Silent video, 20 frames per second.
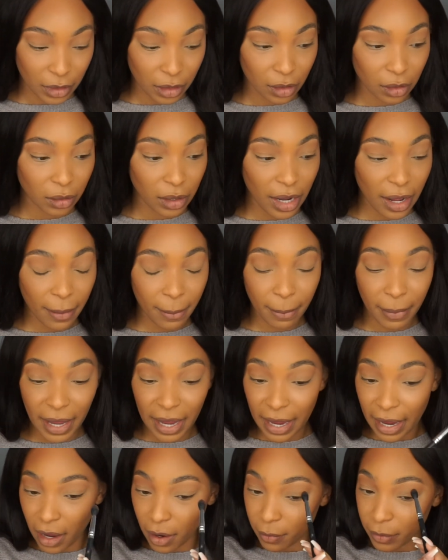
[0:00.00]
You know how
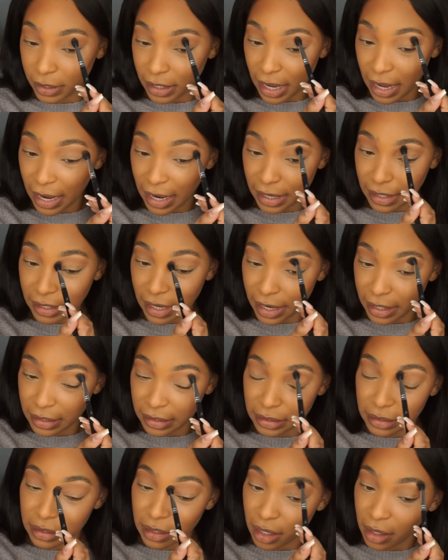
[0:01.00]
bad I want to add like
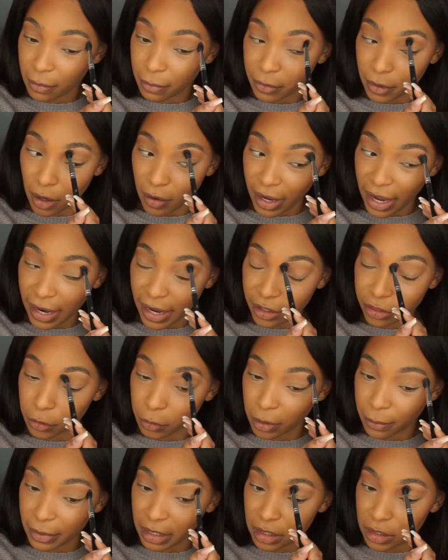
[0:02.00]
depth. Okay, I got
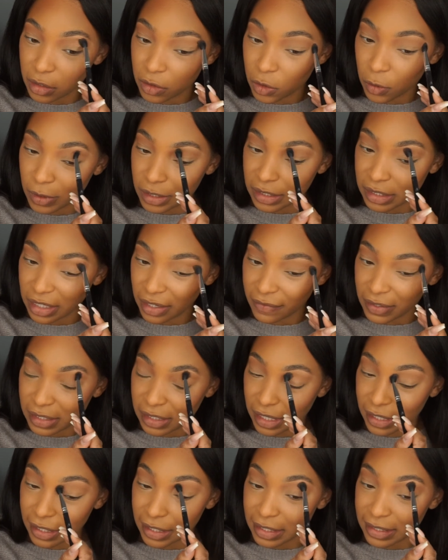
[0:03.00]
3 minutes and 27
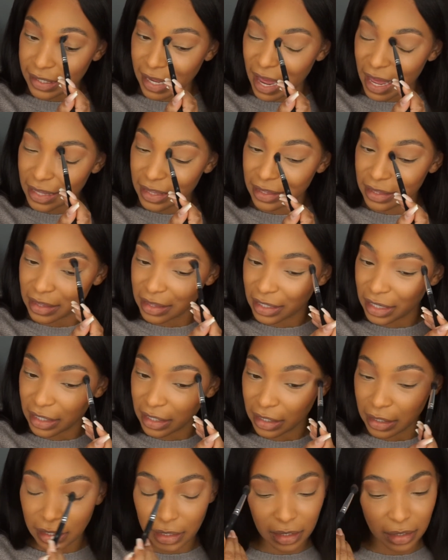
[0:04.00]
seconds. I
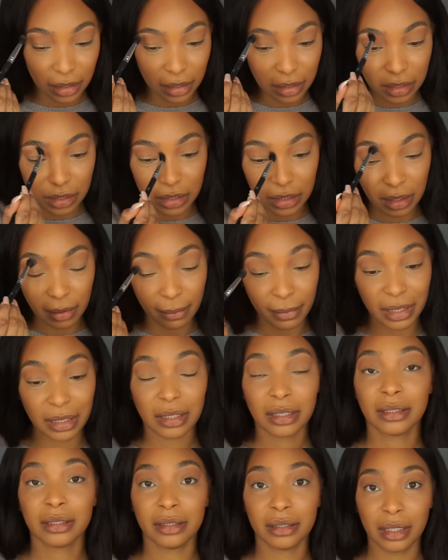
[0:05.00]
think this can
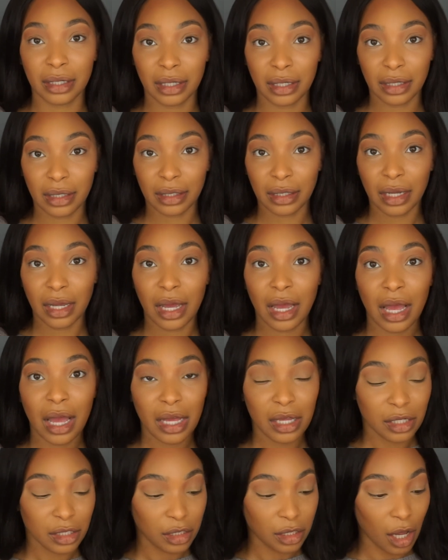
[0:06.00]
be done.
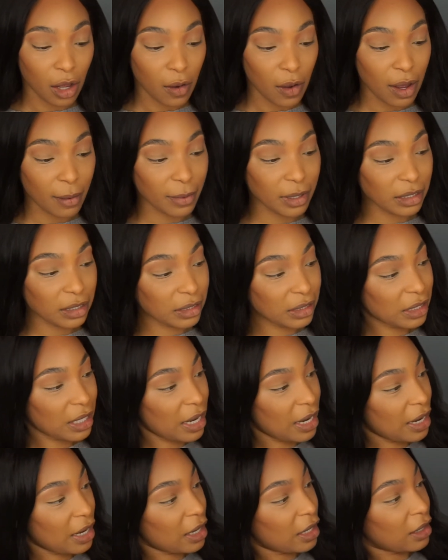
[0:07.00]
So I'm gonna
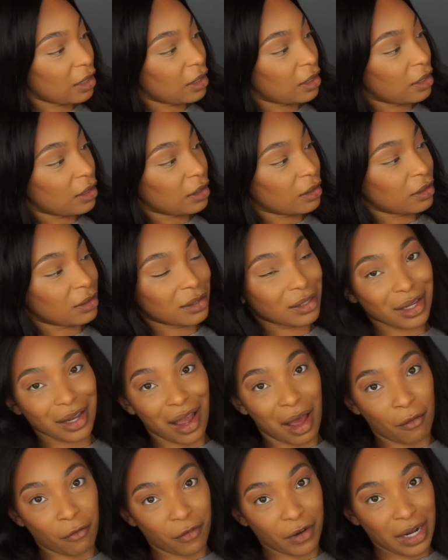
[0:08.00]
take, see,
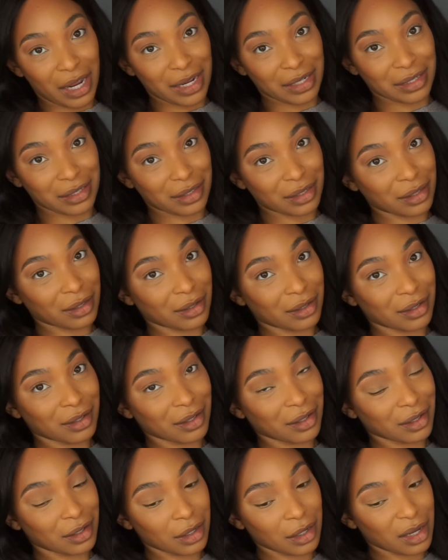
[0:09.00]
I'm finessing. Is
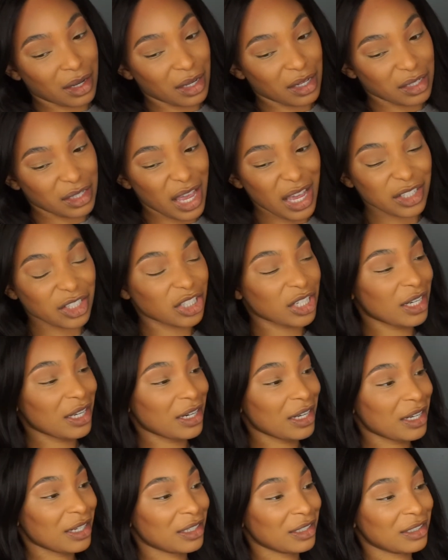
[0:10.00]
that
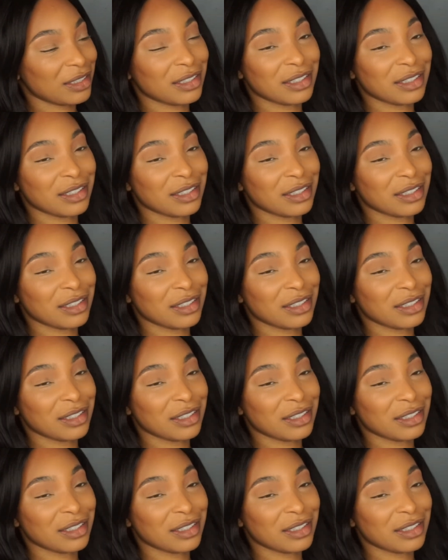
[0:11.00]
cheating?